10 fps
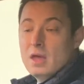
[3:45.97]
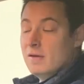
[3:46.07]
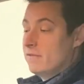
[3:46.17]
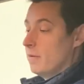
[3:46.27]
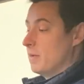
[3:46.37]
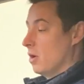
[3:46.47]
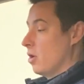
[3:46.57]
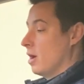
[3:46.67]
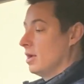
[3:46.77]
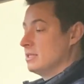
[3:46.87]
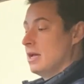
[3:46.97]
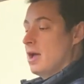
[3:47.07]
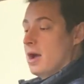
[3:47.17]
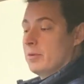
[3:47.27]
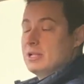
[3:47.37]
From here on out,
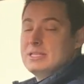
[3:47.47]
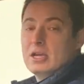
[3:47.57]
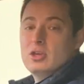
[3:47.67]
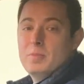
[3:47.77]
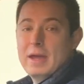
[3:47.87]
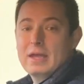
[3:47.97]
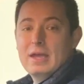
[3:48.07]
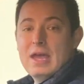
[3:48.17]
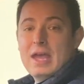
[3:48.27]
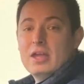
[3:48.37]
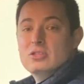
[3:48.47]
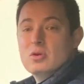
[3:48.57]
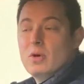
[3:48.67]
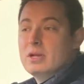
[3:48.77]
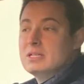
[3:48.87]
I'm going to take you back into
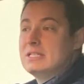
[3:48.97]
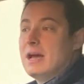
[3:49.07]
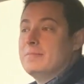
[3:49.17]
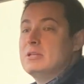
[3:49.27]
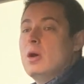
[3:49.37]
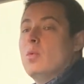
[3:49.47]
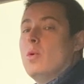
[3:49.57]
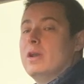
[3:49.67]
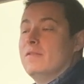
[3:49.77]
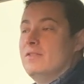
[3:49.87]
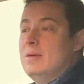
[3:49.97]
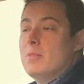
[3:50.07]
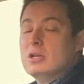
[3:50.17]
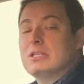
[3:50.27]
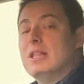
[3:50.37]
what is dubbed one of the
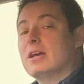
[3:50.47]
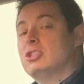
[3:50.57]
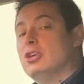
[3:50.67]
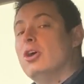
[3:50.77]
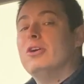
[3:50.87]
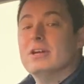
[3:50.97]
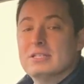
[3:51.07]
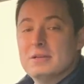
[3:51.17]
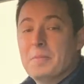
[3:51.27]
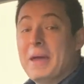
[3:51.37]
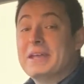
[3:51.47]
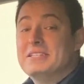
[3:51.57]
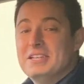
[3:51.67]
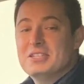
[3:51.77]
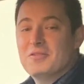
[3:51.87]
most luxurious back
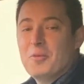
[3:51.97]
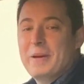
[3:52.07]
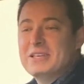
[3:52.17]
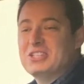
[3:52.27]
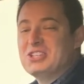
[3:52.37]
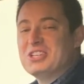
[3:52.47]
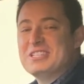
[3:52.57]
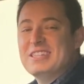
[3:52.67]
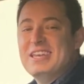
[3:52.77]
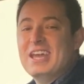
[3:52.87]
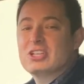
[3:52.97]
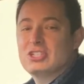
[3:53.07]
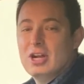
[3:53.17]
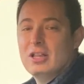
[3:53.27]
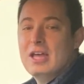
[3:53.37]
seats for passengers in the
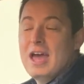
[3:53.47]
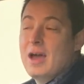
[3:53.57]
X-Trail,